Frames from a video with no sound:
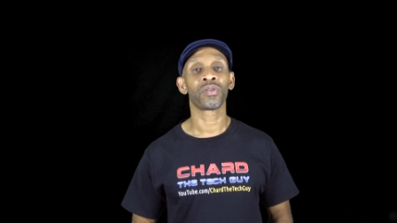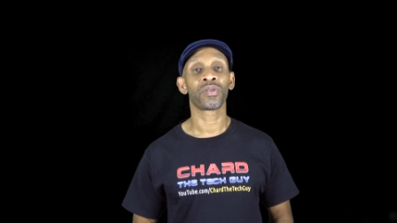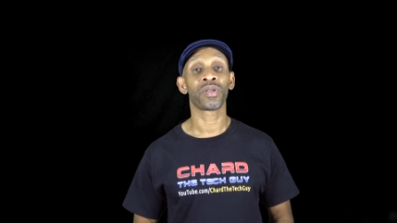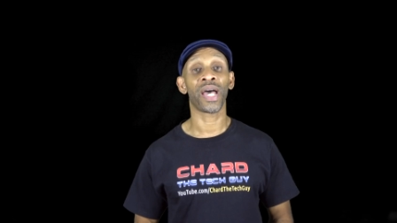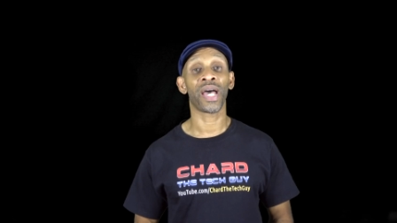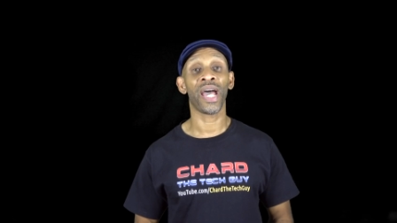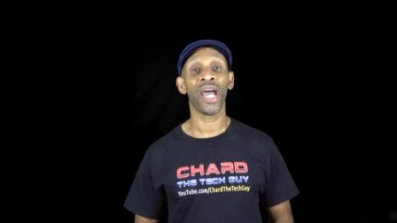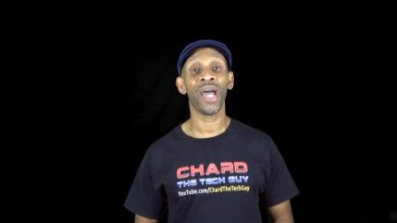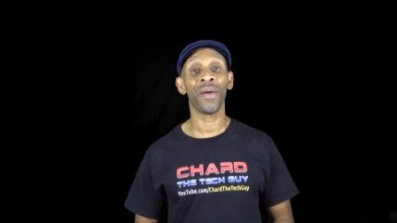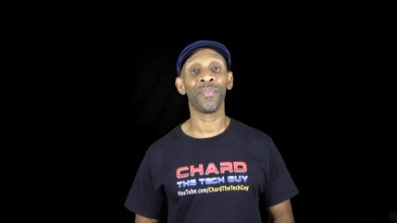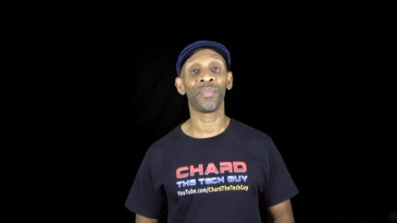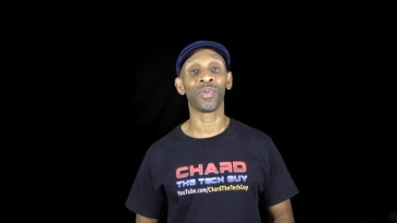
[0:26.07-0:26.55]

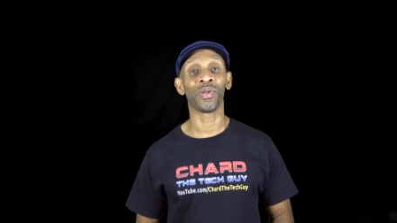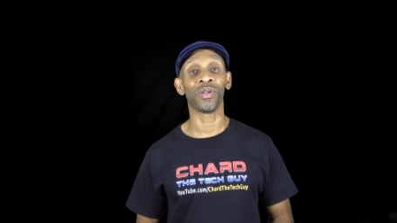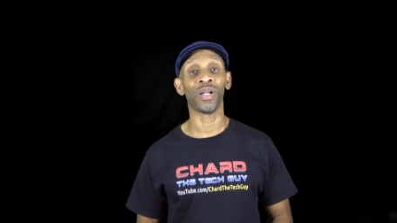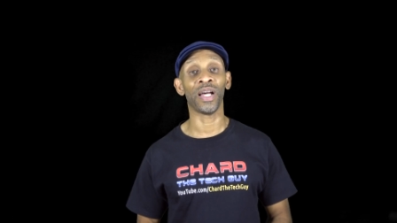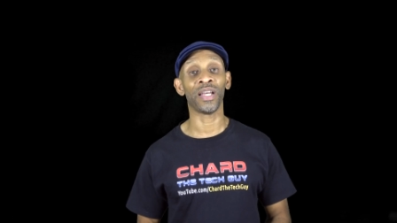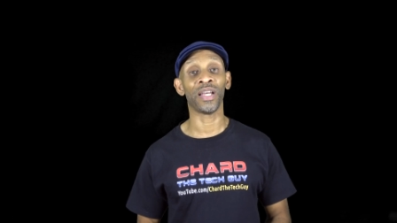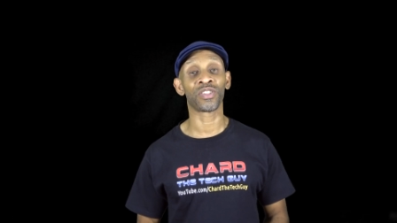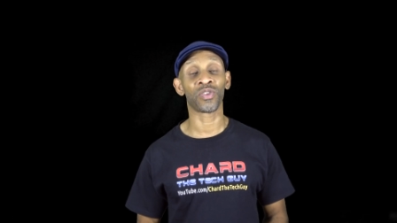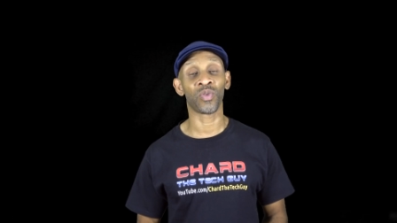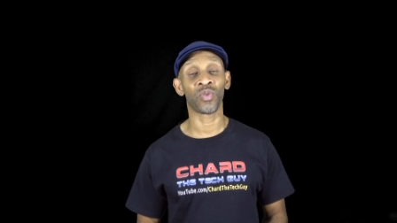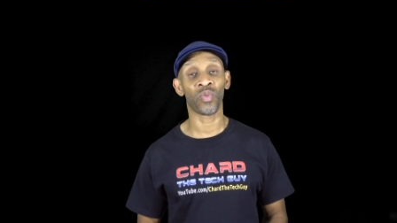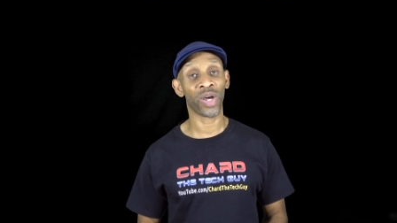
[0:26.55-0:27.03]
So Apple
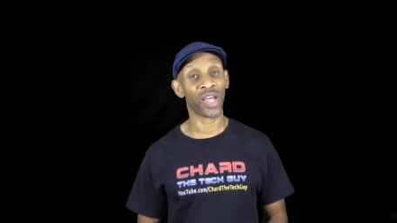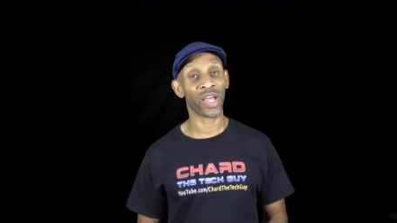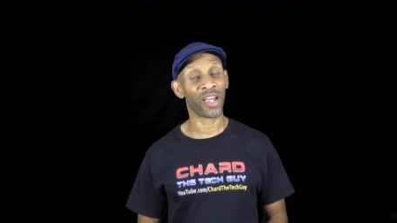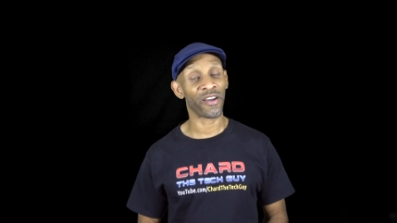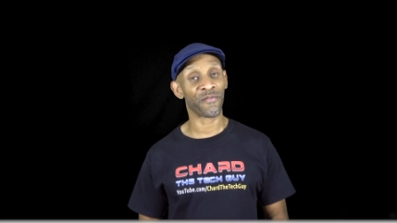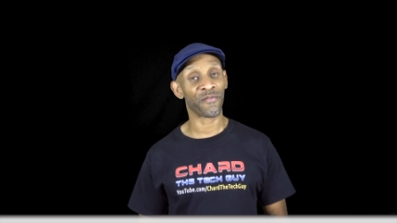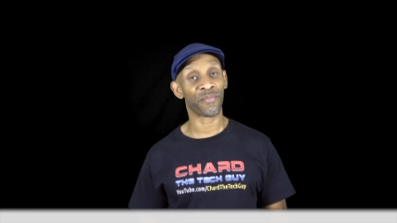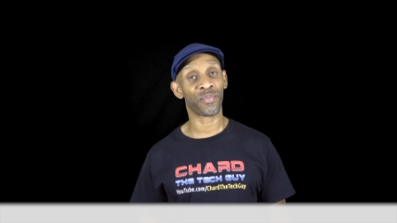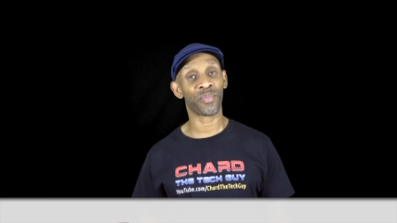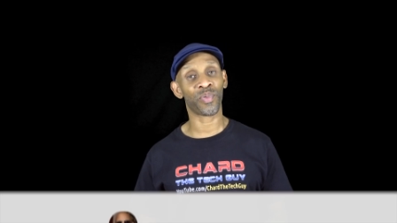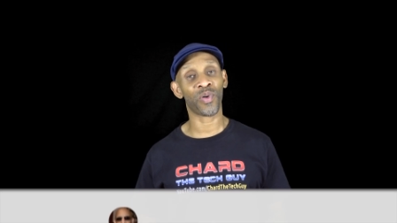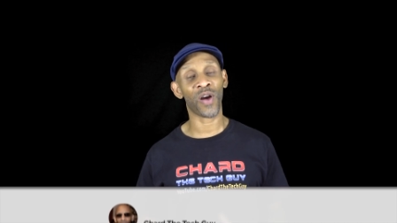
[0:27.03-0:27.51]
has a way
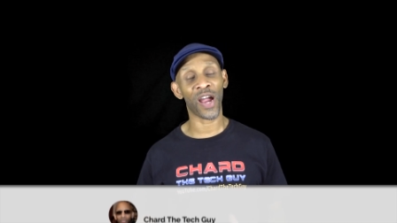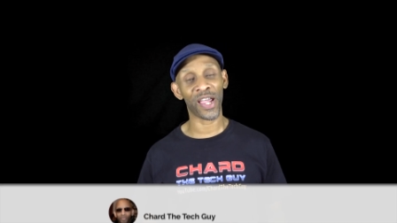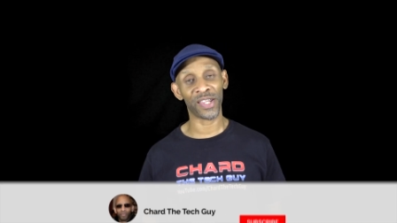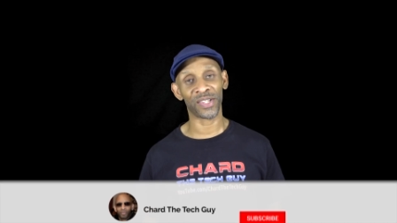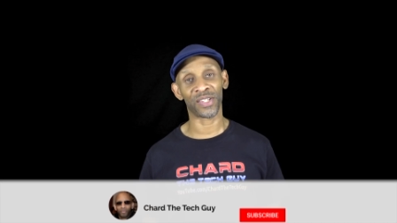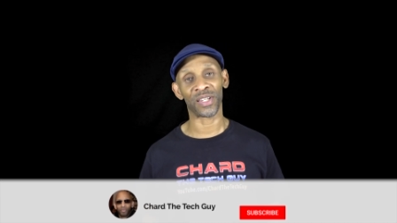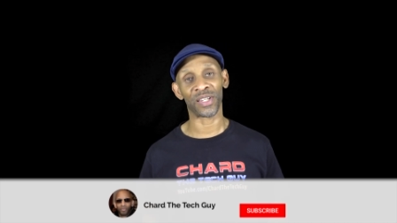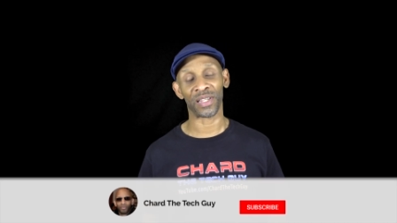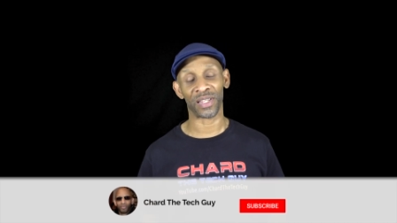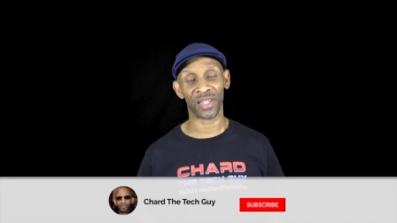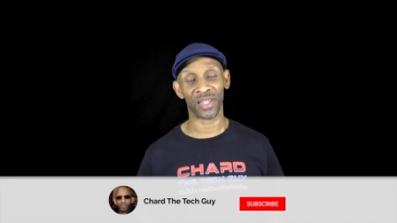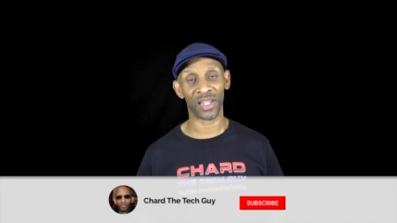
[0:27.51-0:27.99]
of
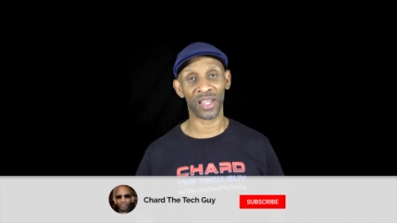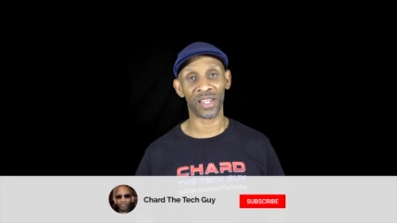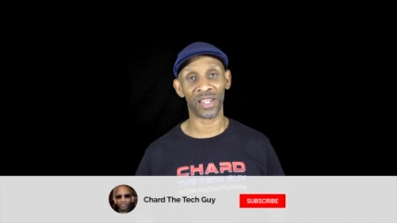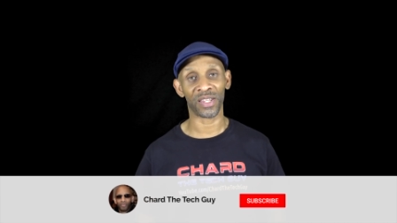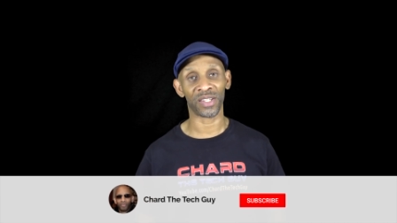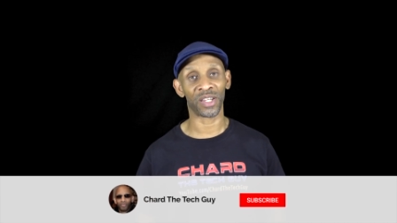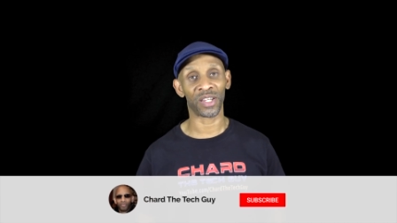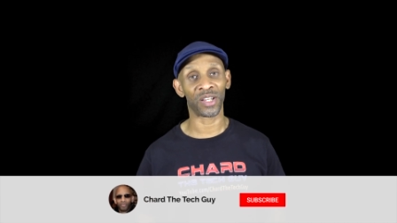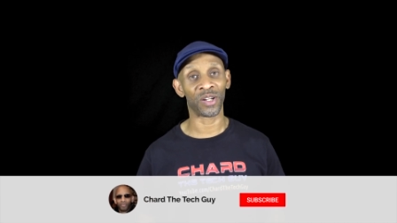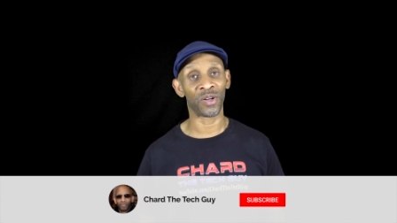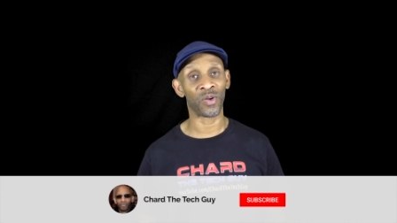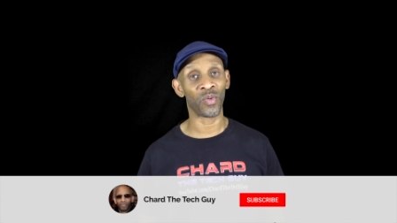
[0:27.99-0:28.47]
pricing
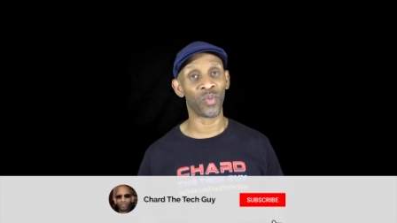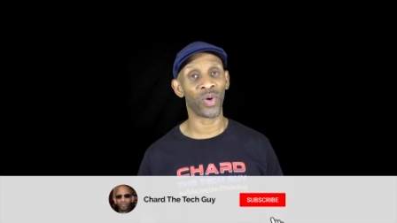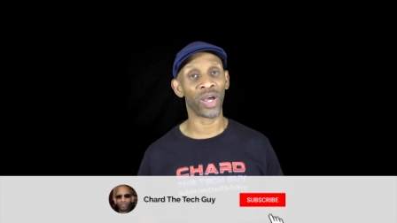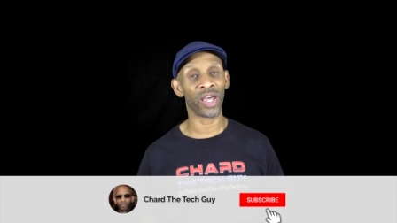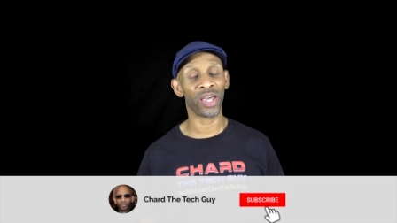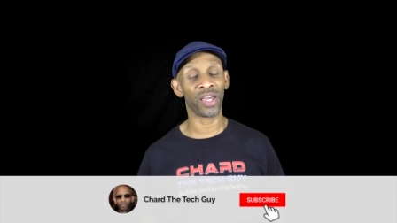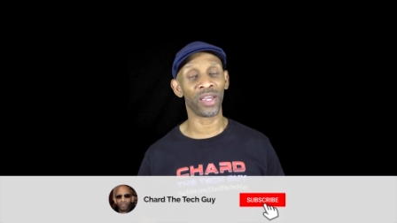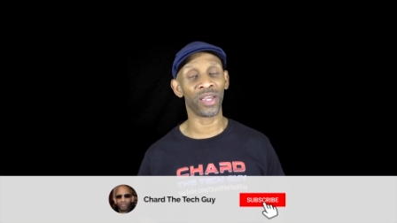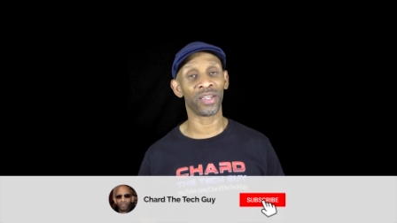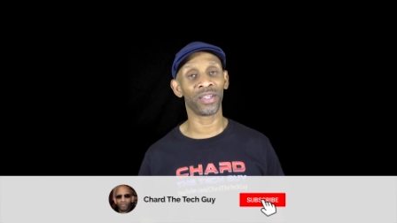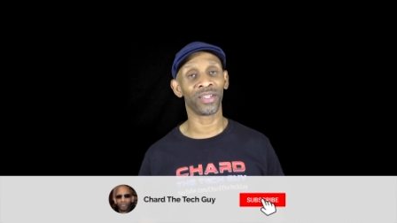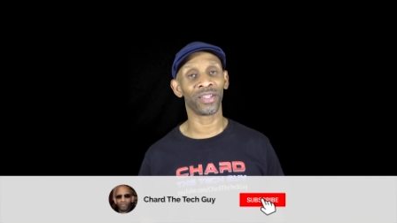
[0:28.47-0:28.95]
things in a
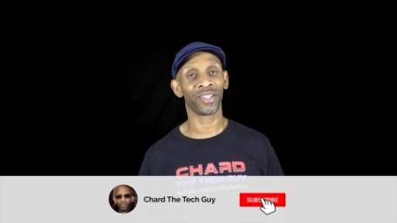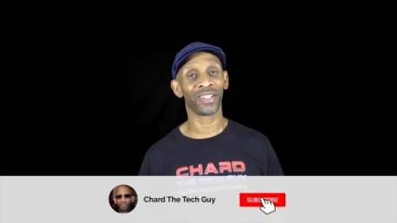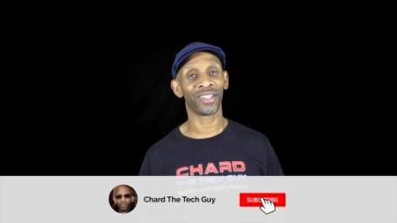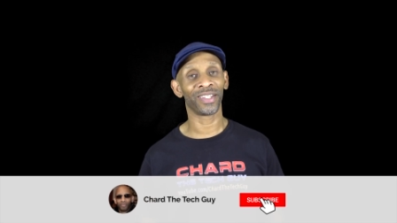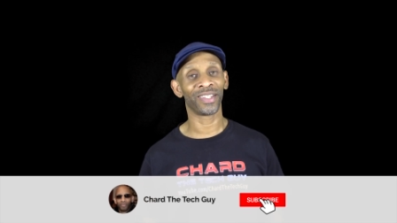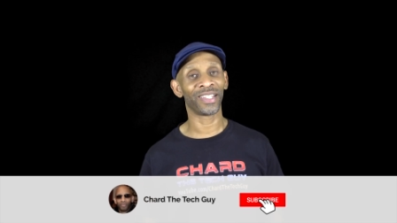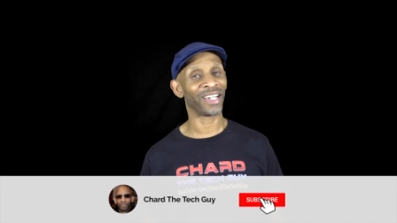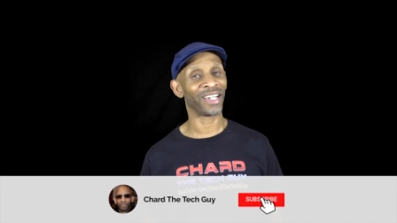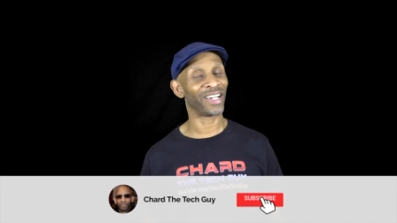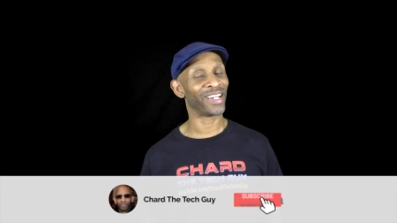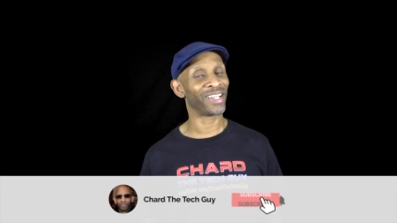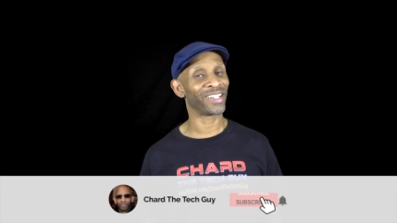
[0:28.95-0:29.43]
way
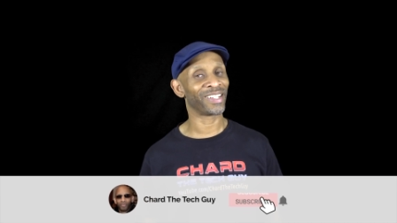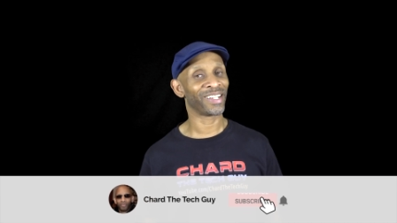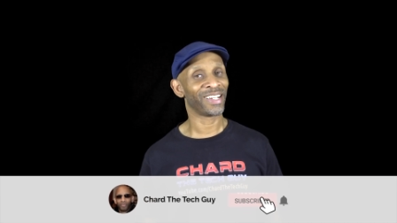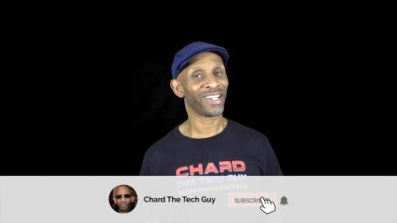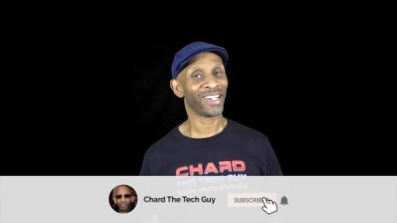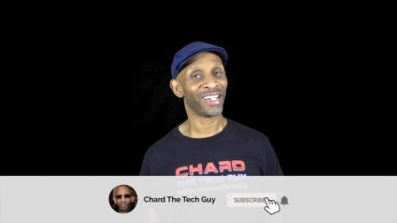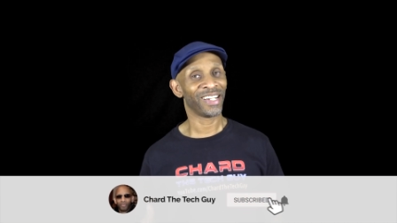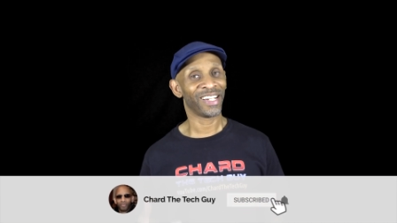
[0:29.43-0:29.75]
that